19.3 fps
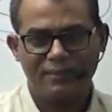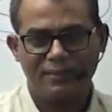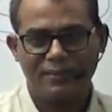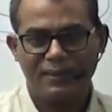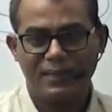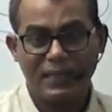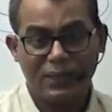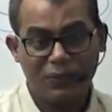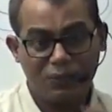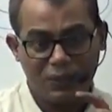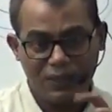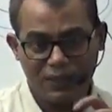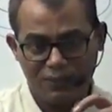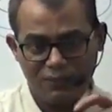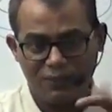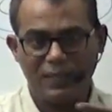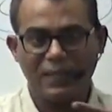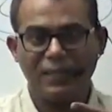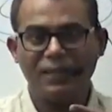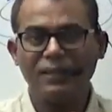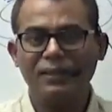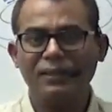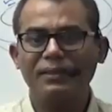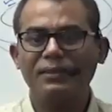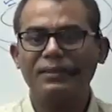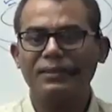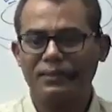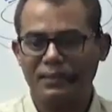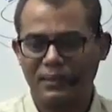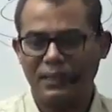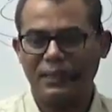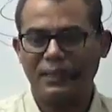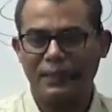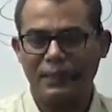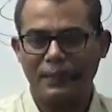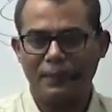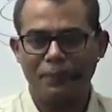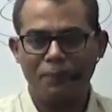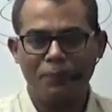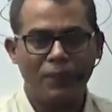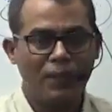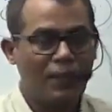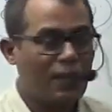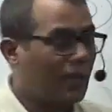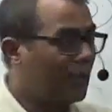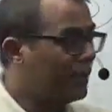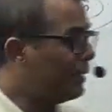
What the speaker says: That ways we can say that. And